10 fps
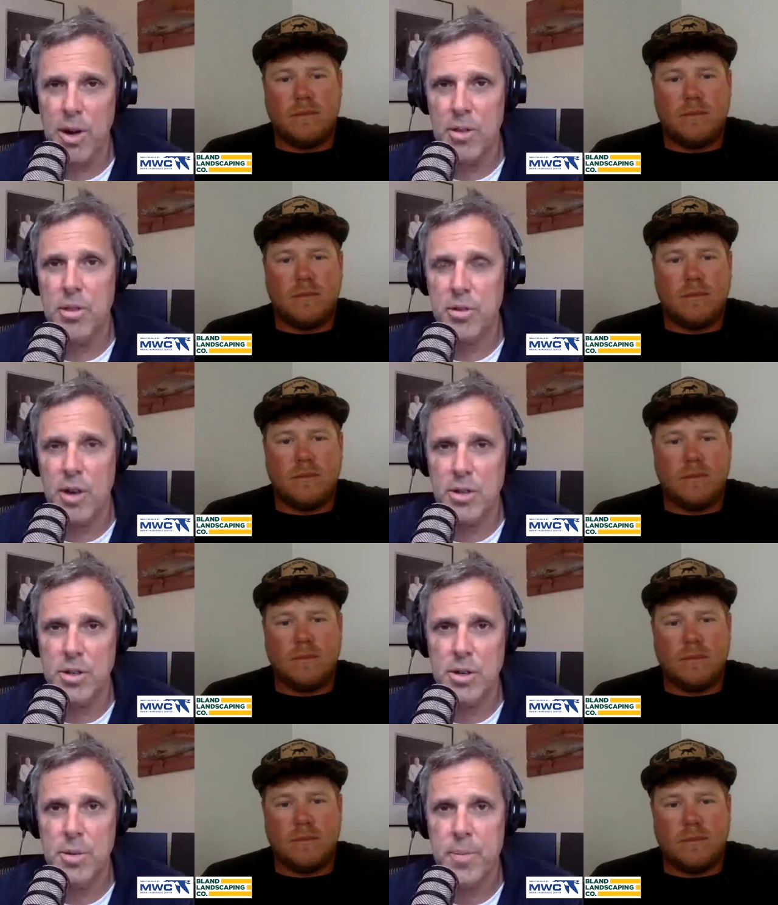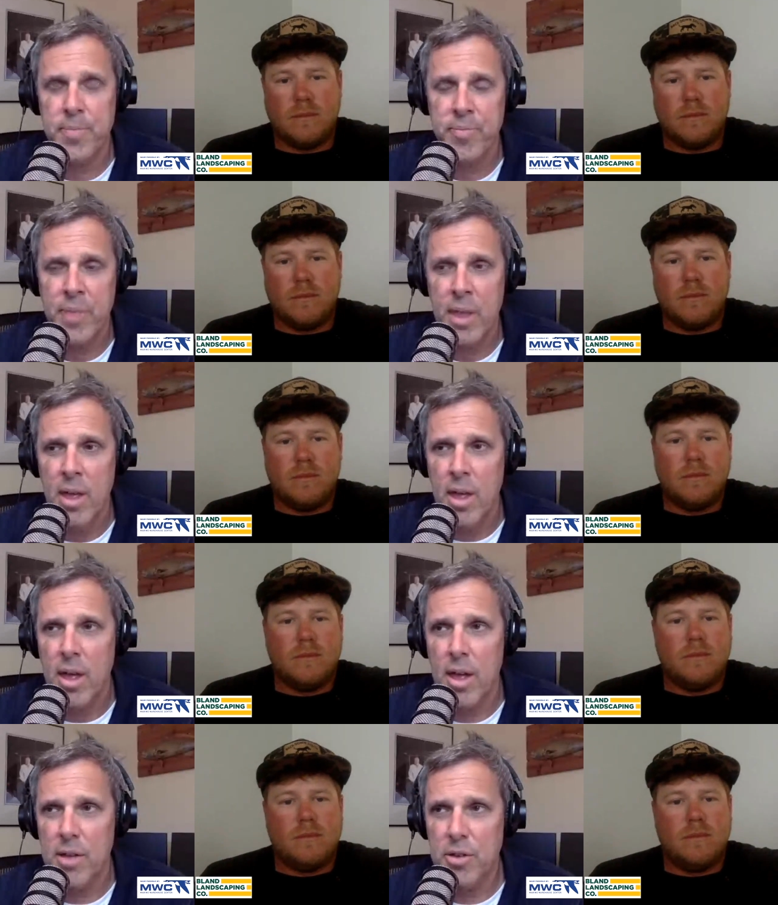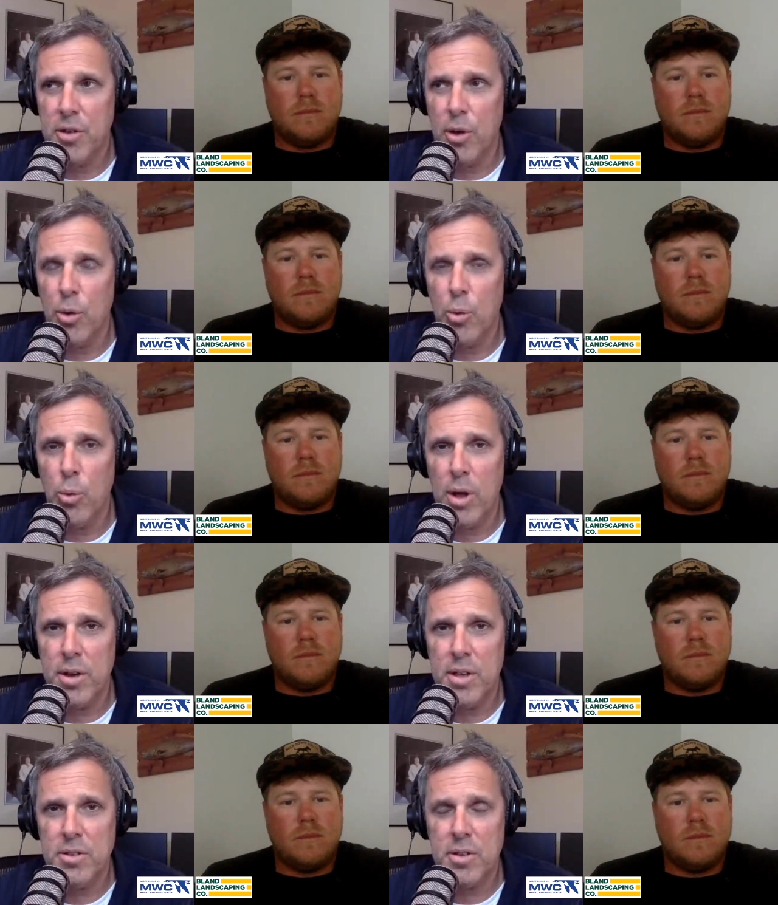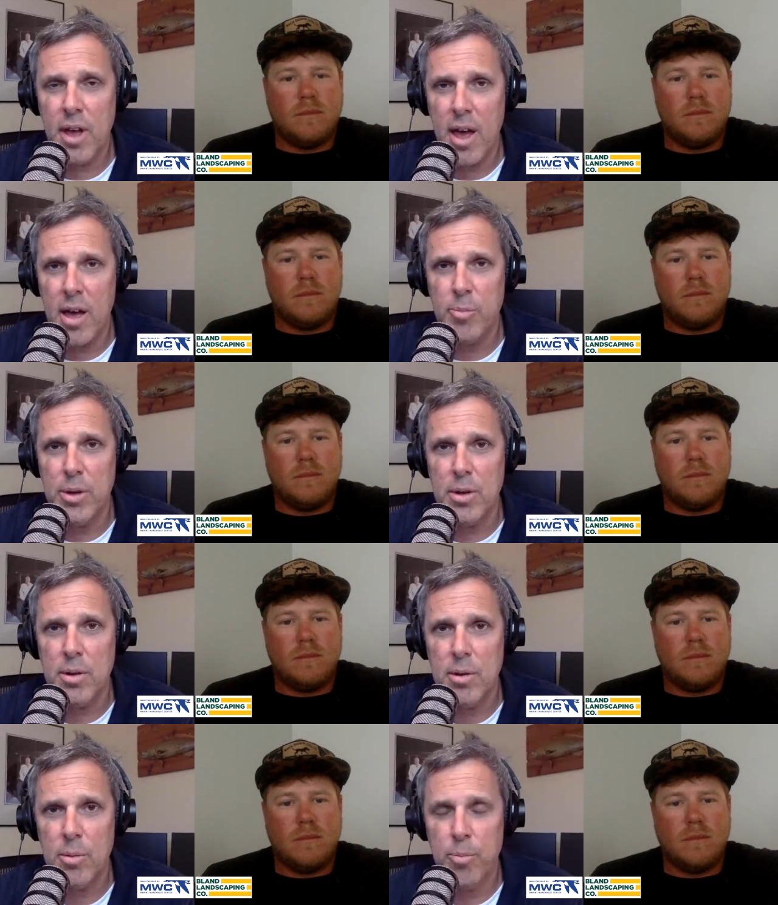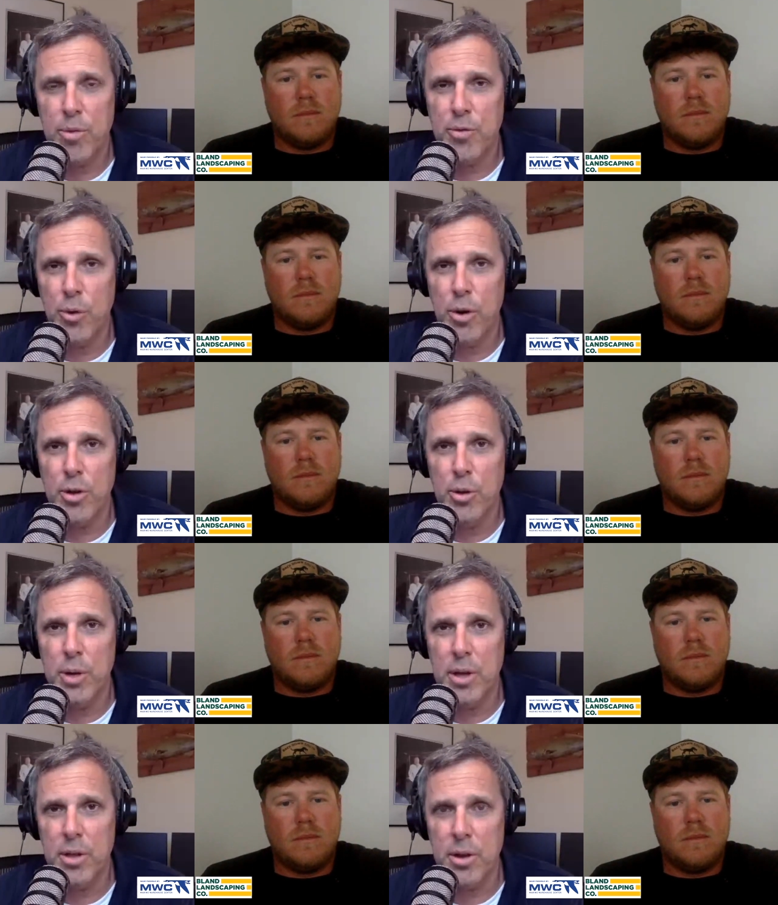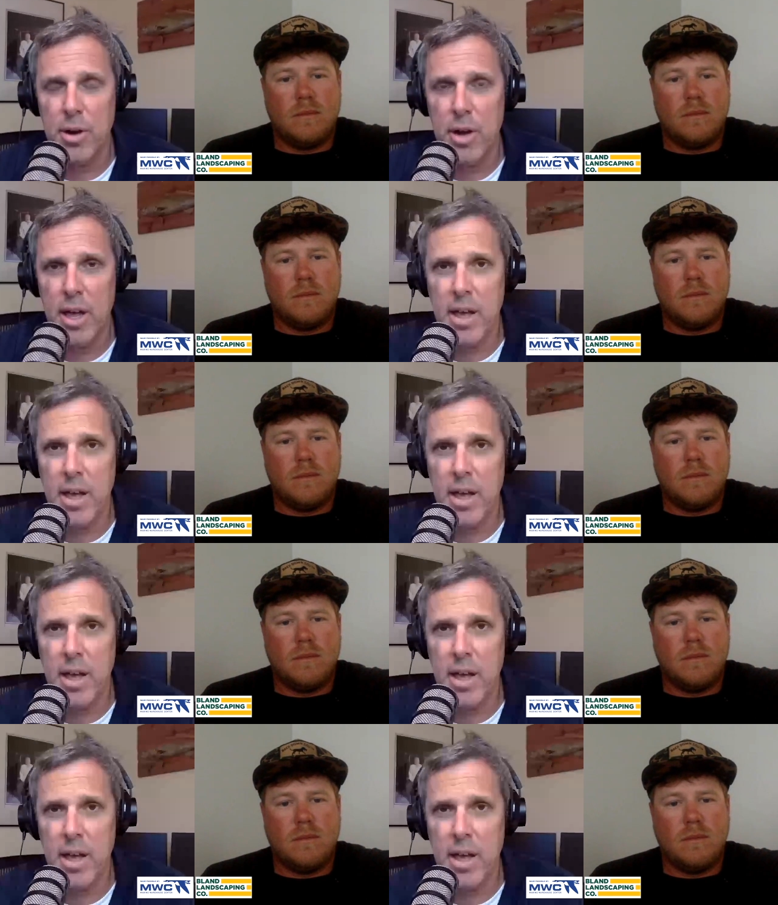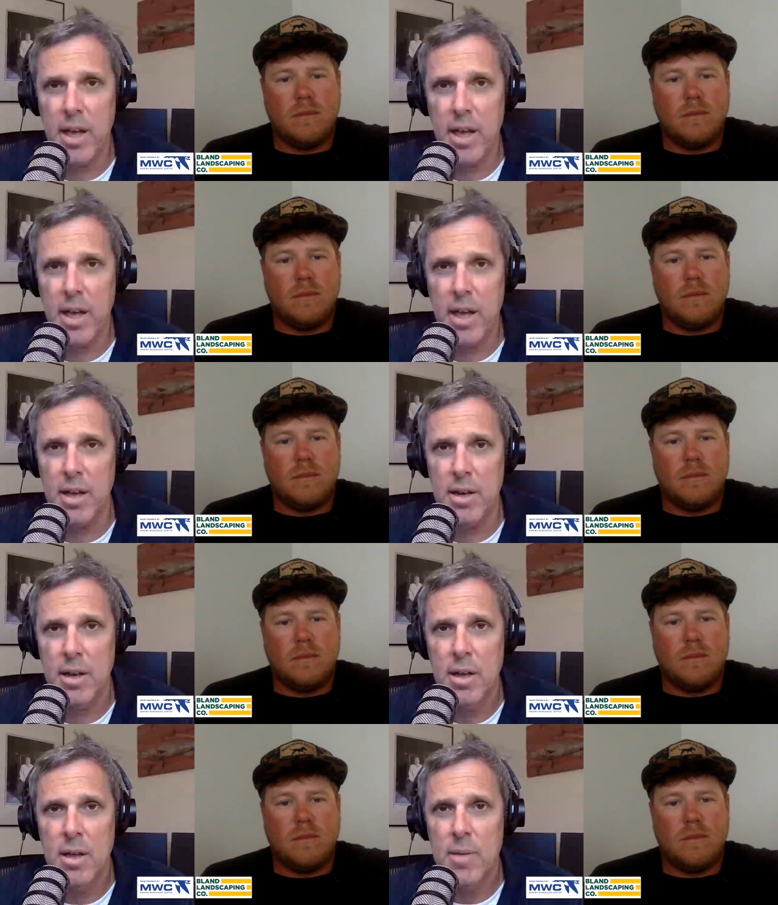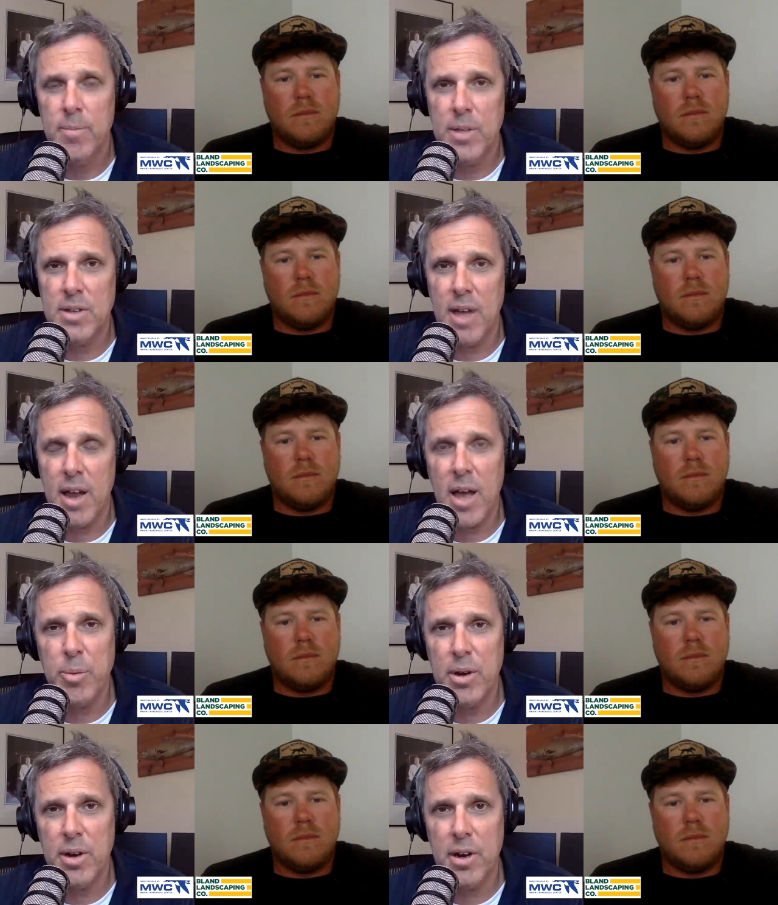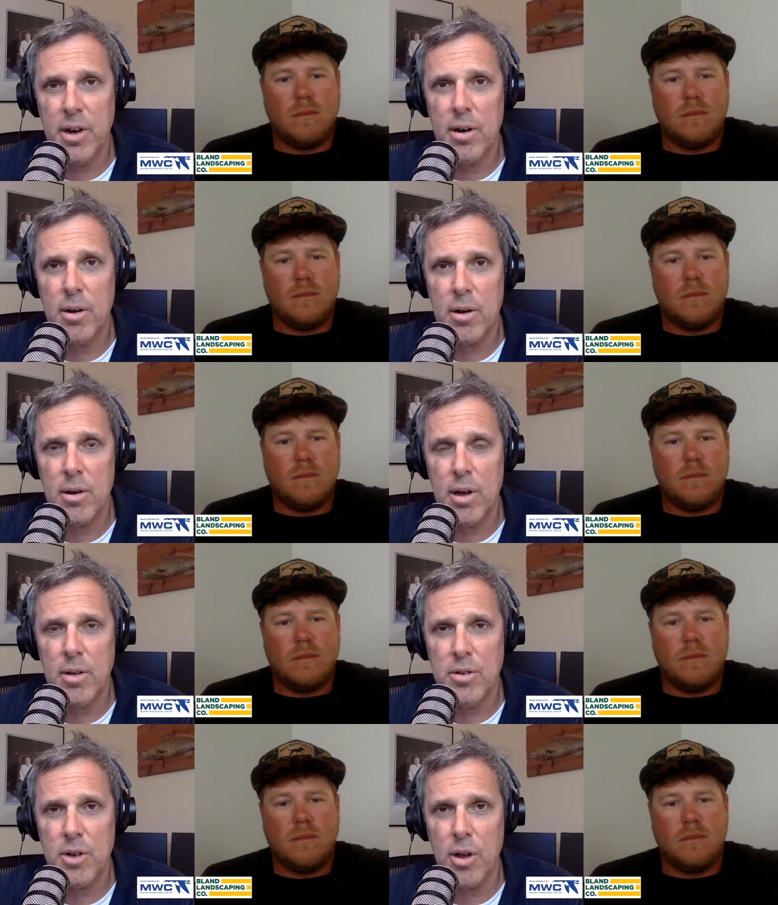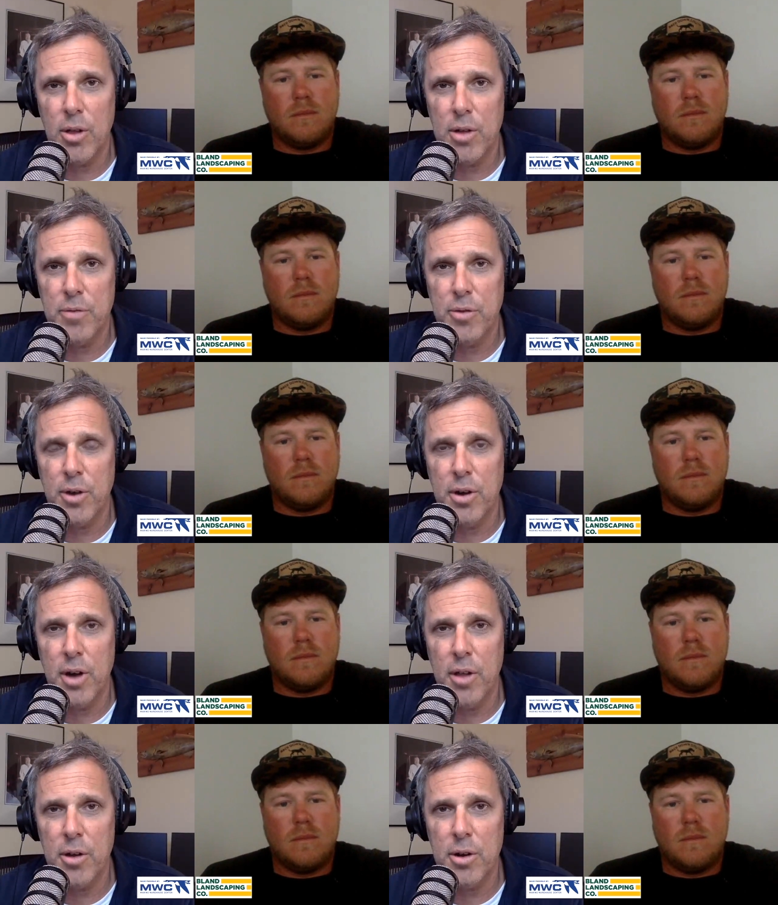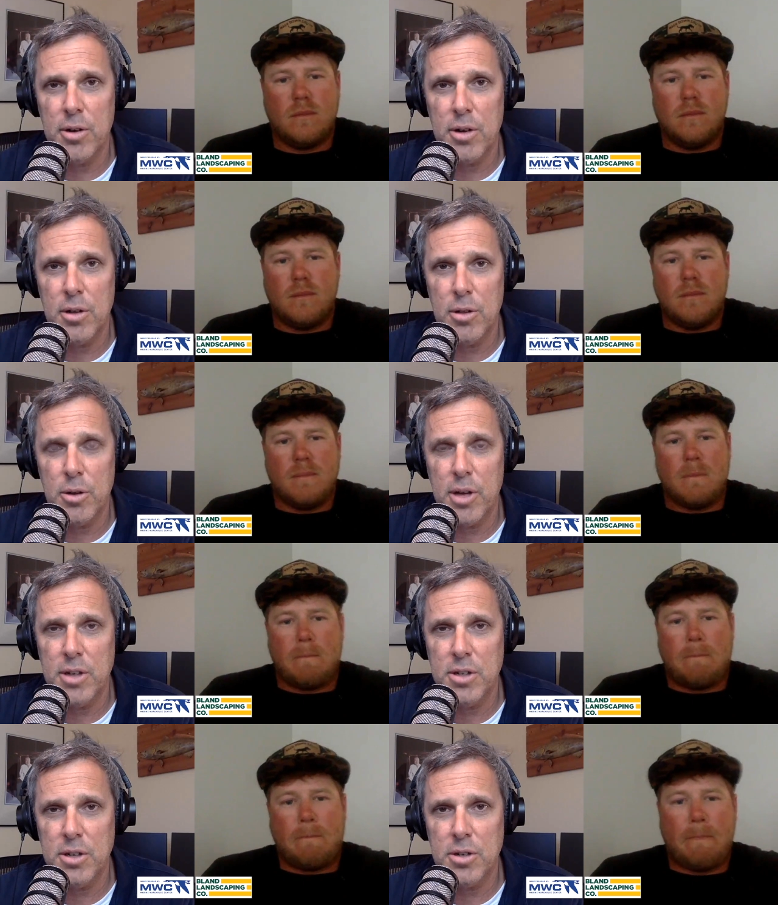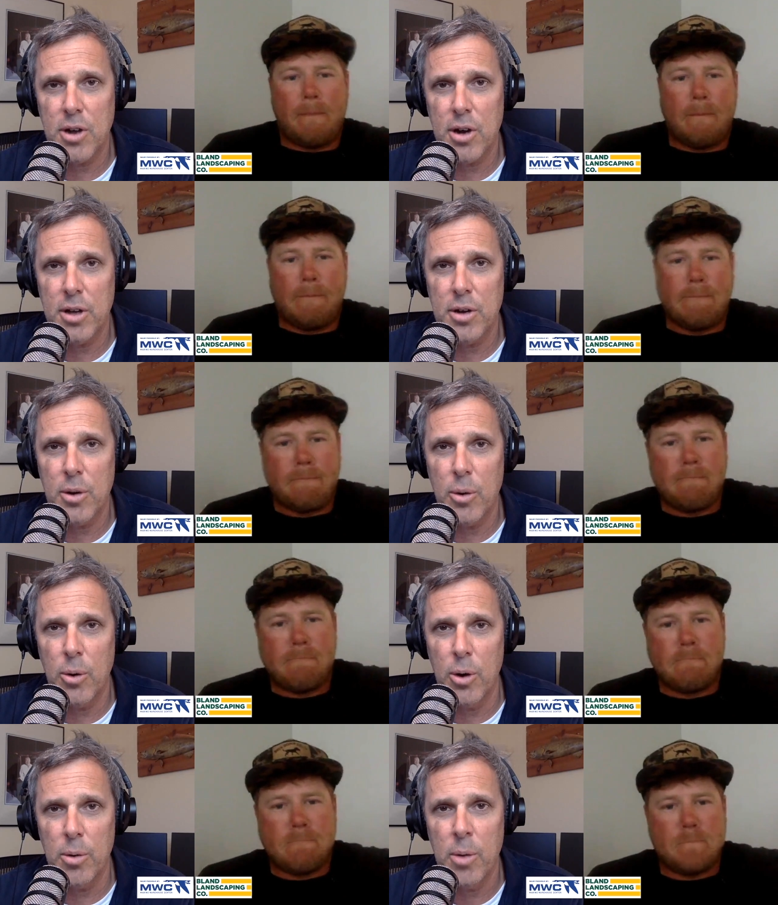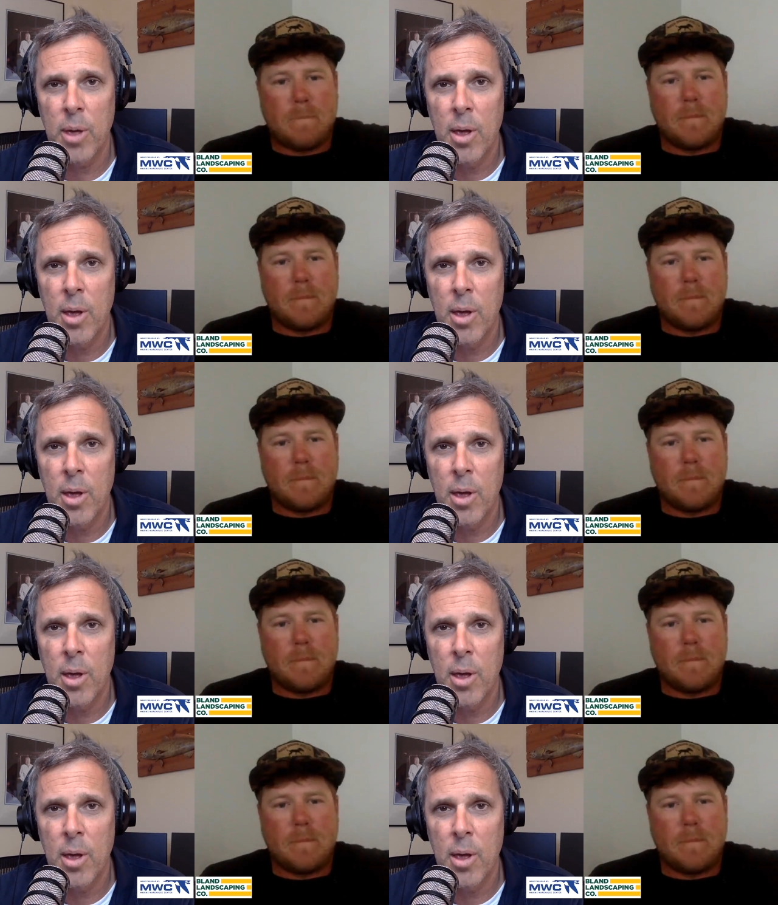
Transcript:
Speaker 1: the structure. And so what needs to happen before you either A, decide it's not happening here and start looking for another location to target, or